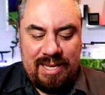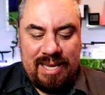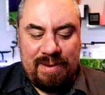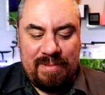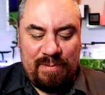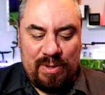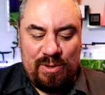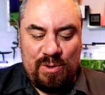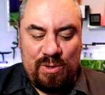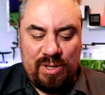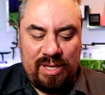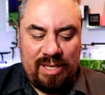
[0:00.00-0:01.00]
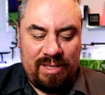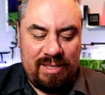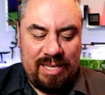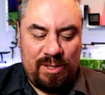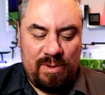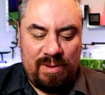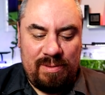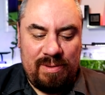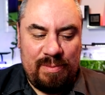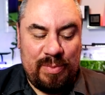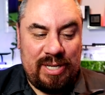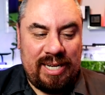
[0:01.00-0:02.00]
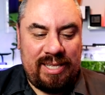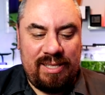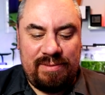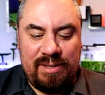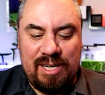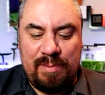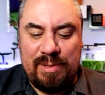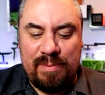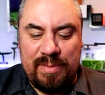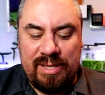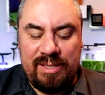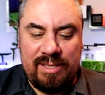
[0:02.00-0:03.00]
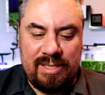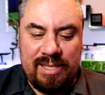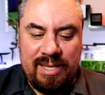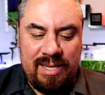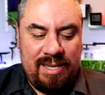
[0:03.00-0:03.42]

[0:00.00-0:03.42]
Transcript: Um, I've been using this one in particular for a couple of months.